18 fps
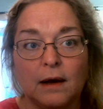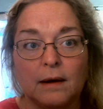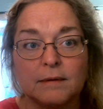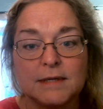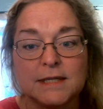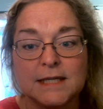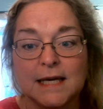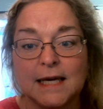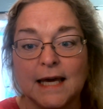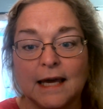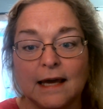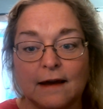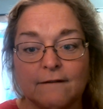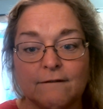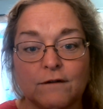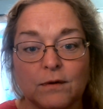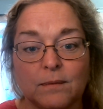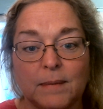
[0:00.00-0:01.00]
seeking
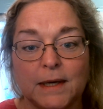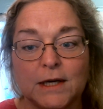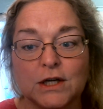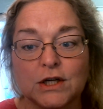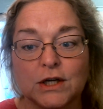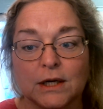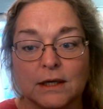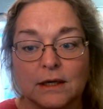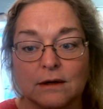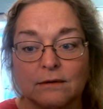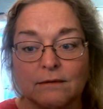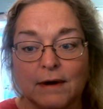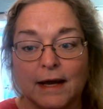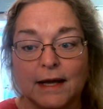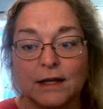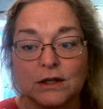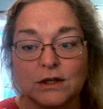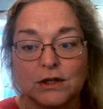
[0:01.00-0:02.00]
information,
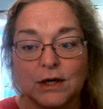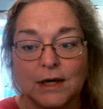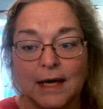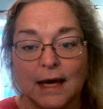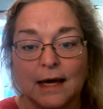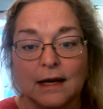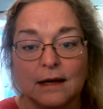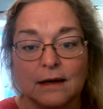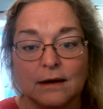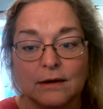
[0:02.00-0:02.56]
right? To get